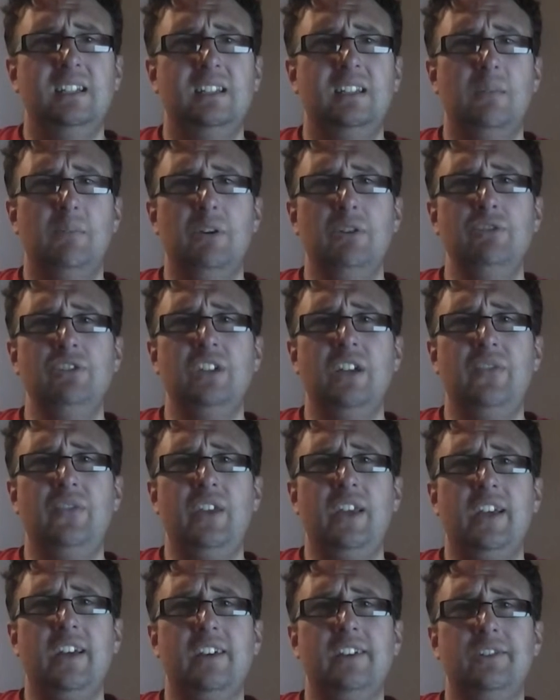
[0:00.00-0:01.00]
the most I
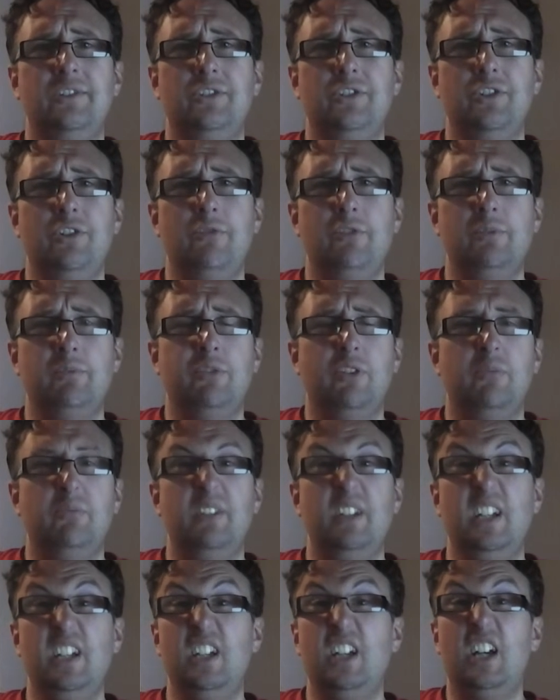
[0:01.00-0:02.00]
think I could do is
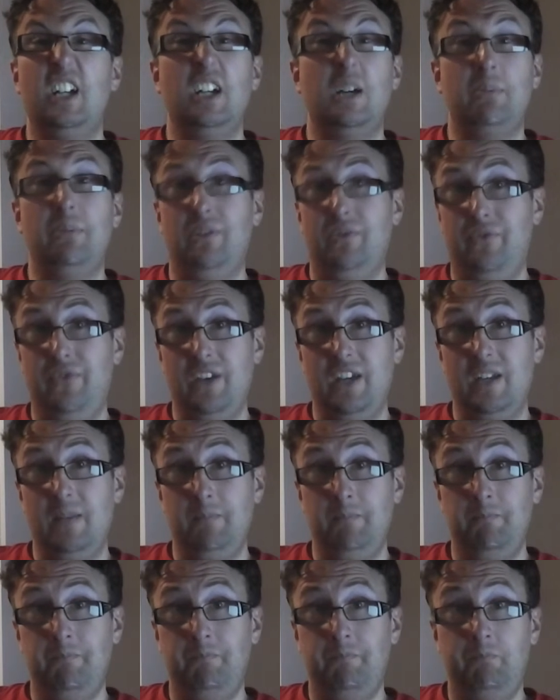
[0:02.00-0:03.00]
probably a couple of feet.
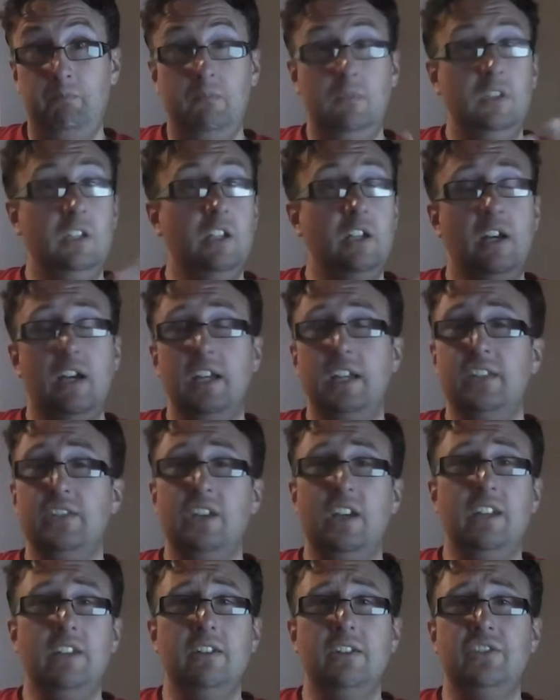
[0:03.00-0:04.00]
You know,
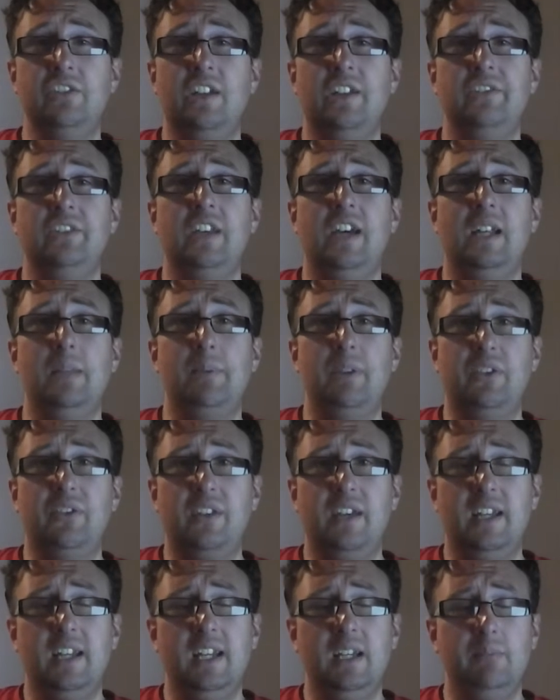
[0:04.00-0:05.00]
I know it sounds kind of
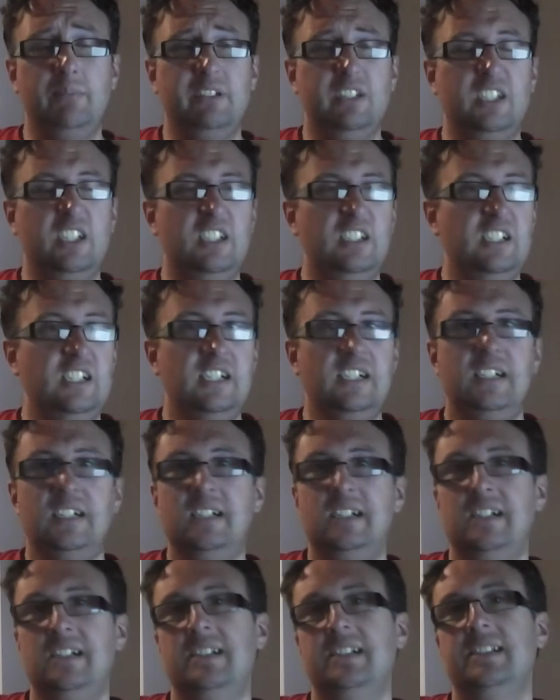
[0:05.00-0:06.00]
pathetic, but
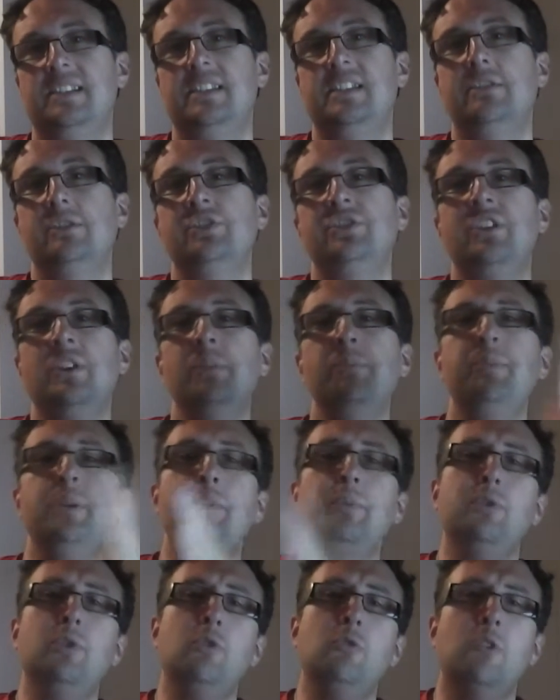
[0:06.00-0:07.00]
there are some
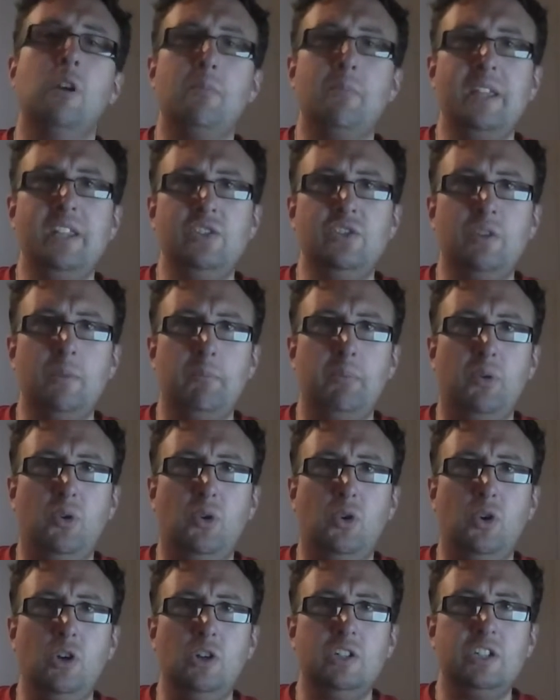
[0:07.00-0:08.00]
people who are meant to
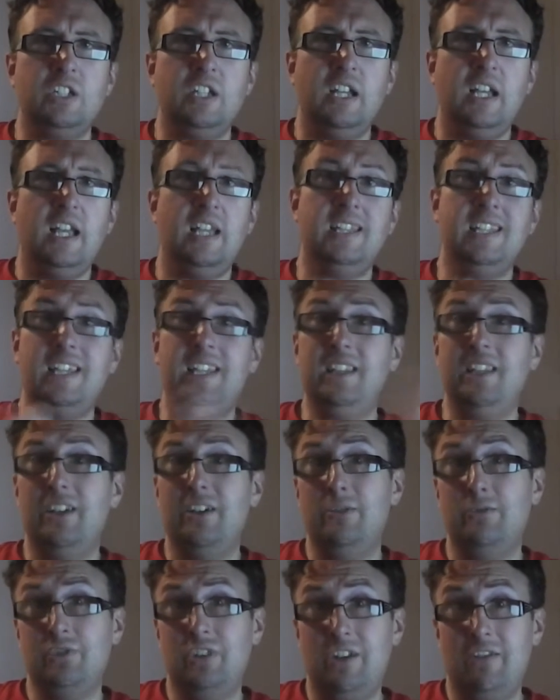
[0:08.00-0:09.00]
board and then
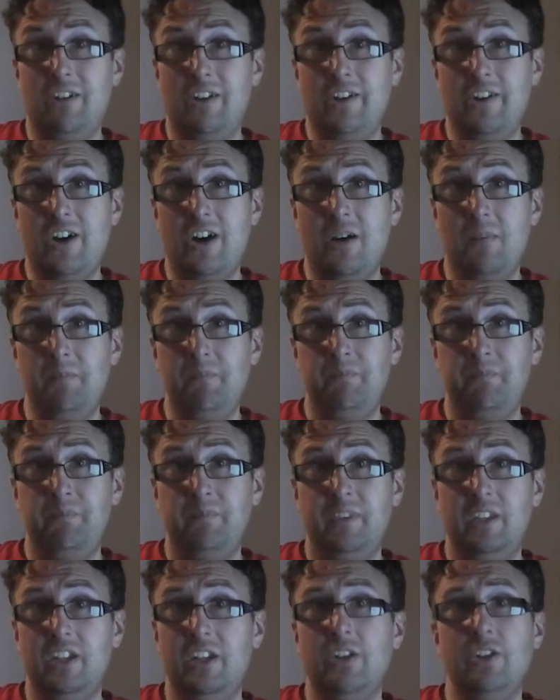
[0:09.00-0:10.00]
those there are not.
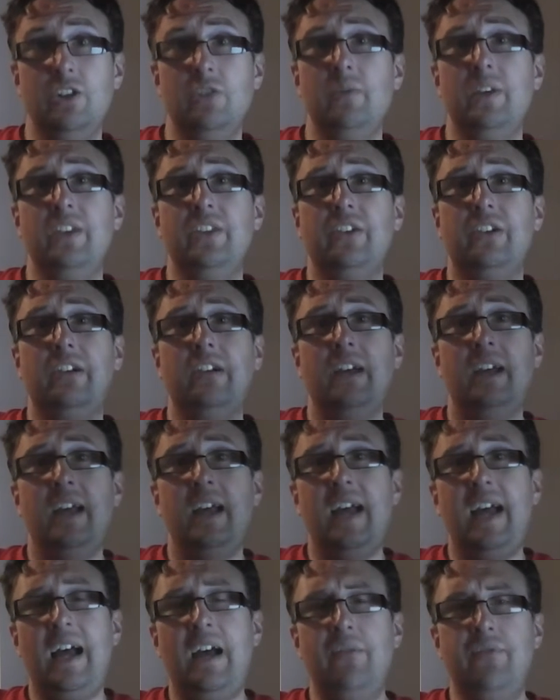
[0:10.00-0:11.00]
You know, you either
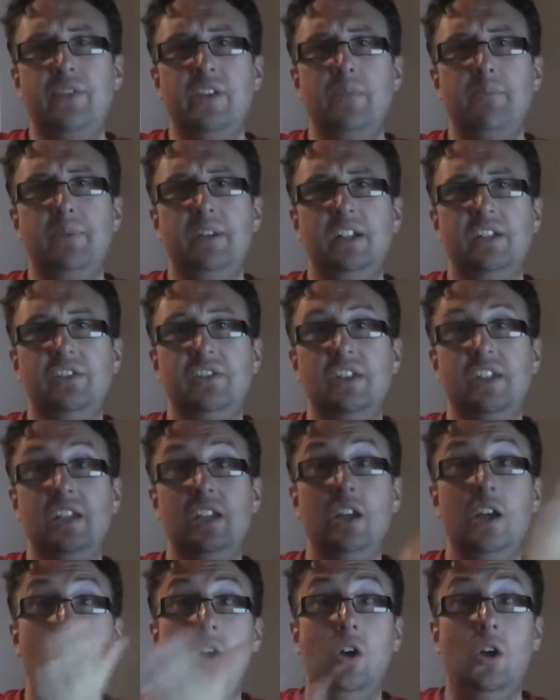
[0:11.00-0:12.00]
have the ability